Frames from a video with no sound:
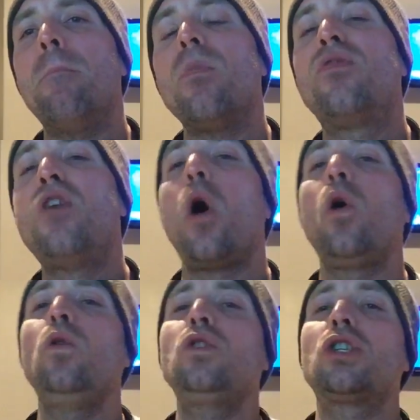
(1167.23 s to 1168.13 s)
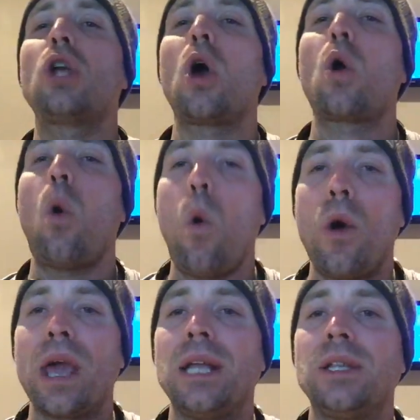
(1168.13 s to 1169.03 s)
those
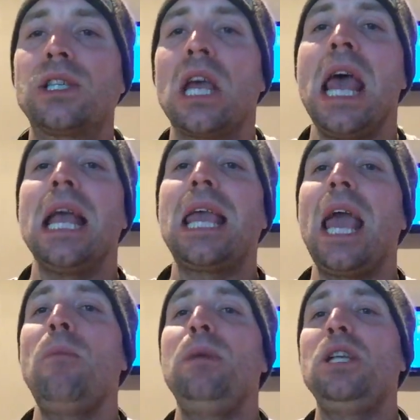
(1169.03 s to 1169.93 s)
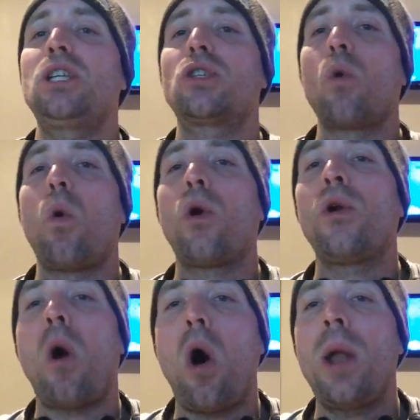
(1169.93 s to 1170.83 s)
coins can be
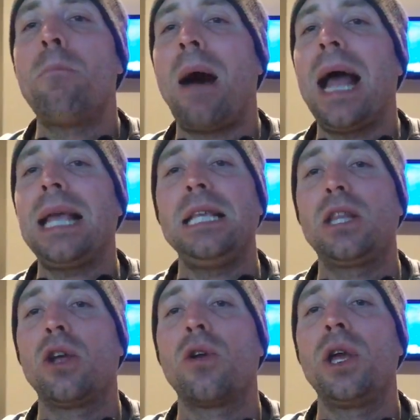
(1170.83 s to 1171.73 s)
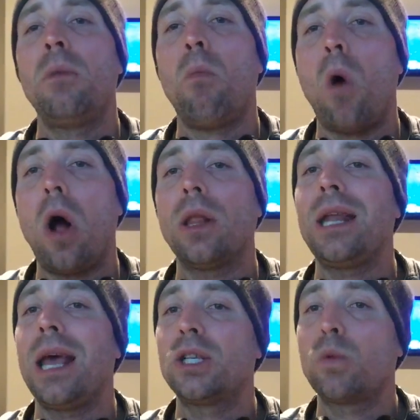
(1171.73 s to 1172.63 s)
stored on my Ethereum wallet
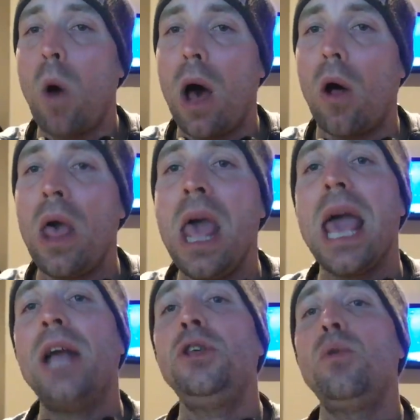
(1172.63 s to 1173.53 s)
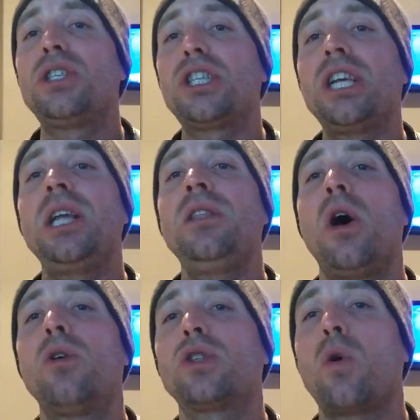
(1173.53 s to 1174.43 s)
as well. And you would send
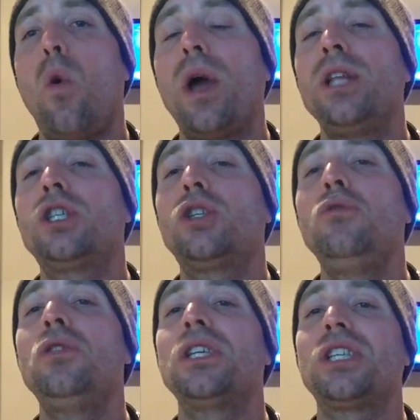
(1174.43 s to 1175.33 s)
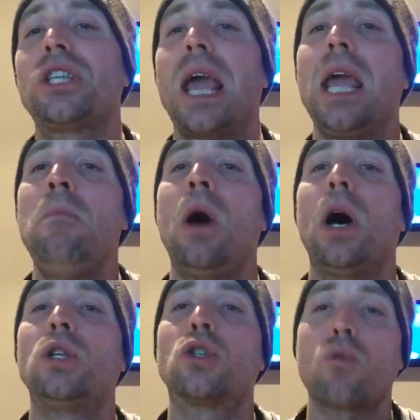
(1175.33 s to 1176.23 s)
those coins to the same
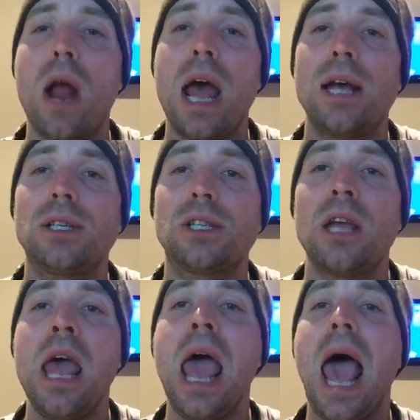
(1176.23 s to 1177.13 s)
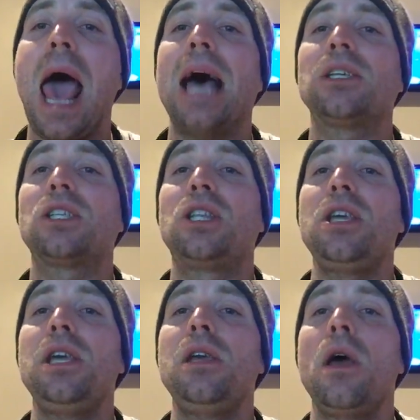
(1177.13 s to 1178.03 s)
address as
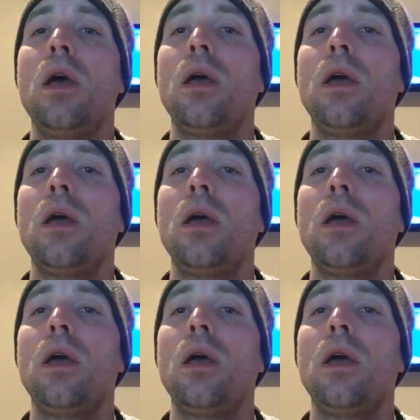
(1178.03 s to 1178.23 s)
the